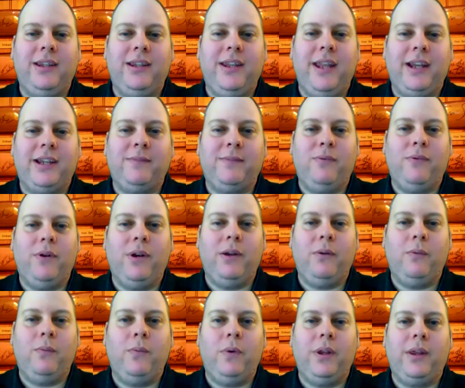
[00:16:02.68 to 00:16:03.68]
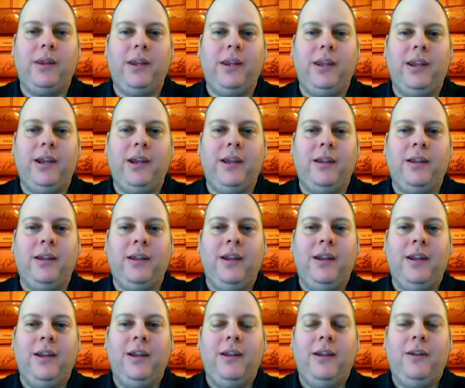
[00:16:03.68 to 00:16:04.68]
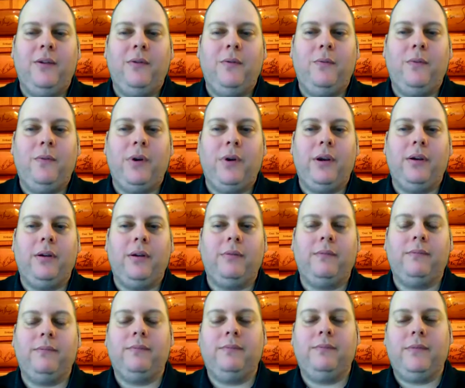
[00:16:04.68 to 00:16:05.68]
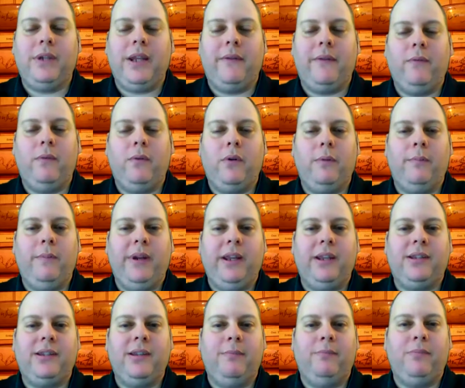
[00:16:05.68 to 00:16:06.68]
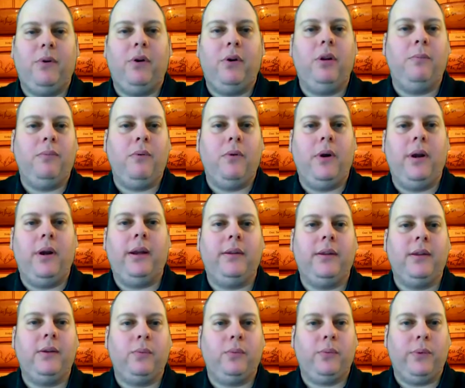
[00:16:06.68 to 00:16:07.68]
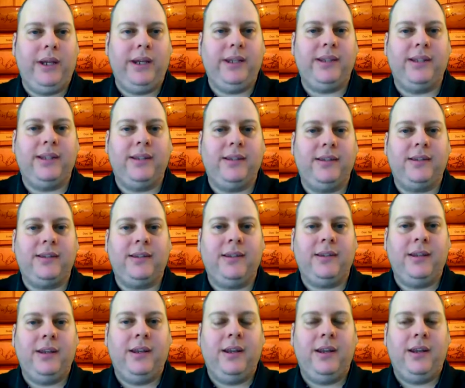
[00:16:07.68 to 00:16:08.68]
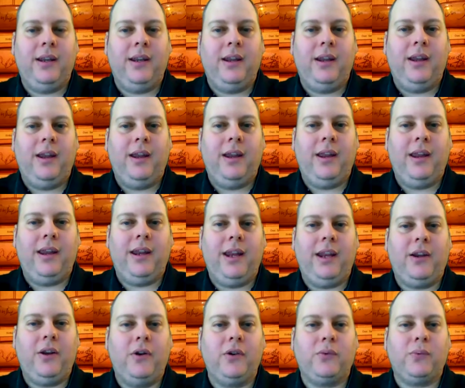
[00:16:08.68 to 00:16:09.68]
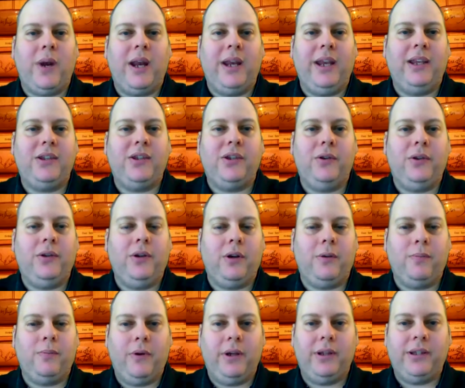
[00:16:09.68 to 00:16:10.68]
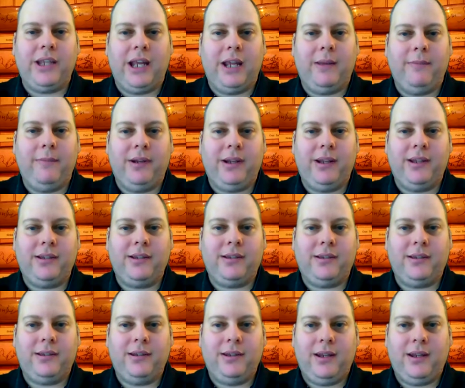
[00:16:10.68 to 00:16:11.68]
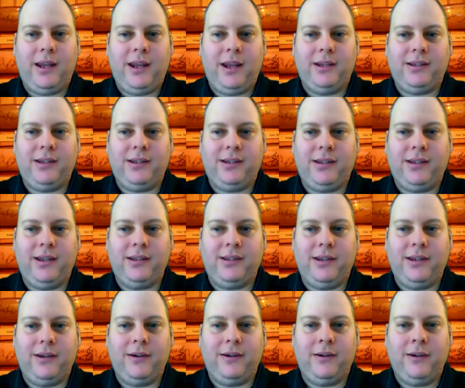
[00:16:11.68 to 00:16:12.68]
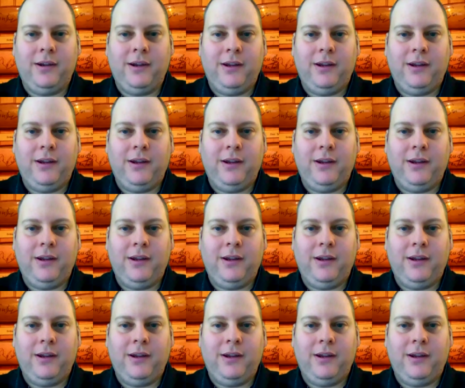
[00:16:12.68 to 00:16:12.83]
next point with the where Kevin Warren begins to bullet point the reasons. It goes right into your point, Tom, because as he says here,